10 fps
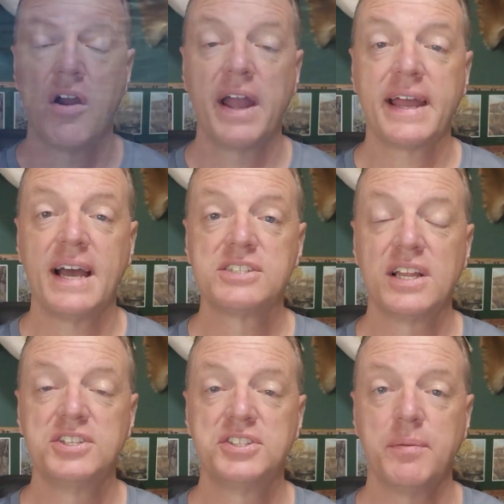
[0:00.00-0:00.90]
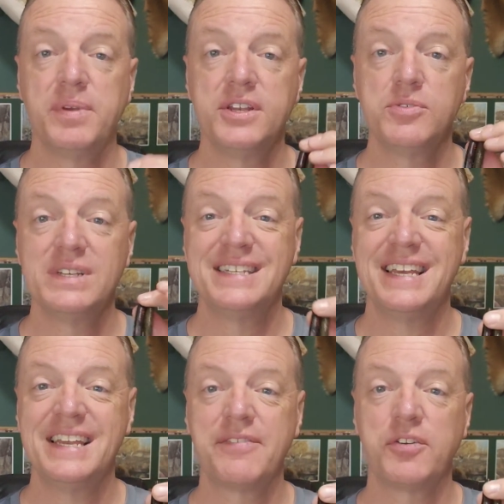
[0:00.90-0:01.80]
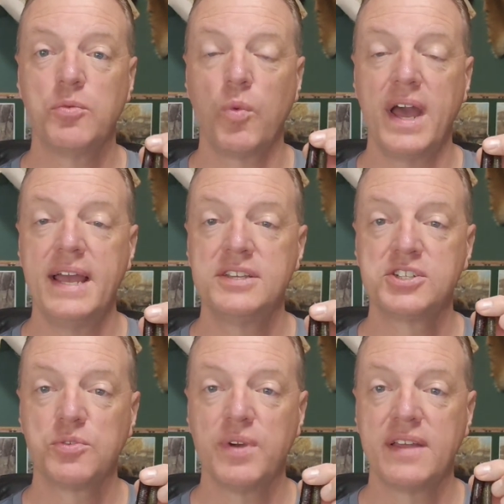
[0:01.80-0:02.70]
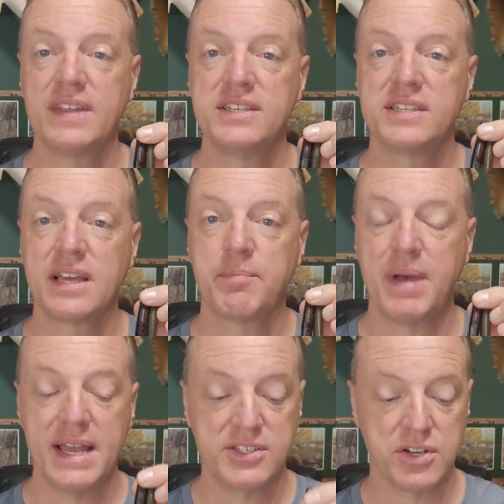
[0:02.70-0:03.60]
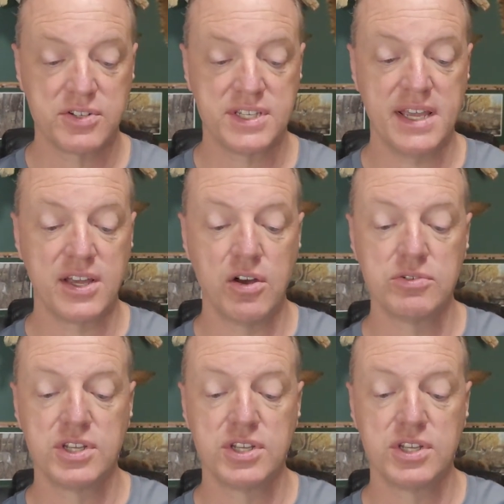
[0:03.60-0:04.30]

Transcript: right, guys, let's jump into it. 10 different ways to rig these stick baits or Senkos.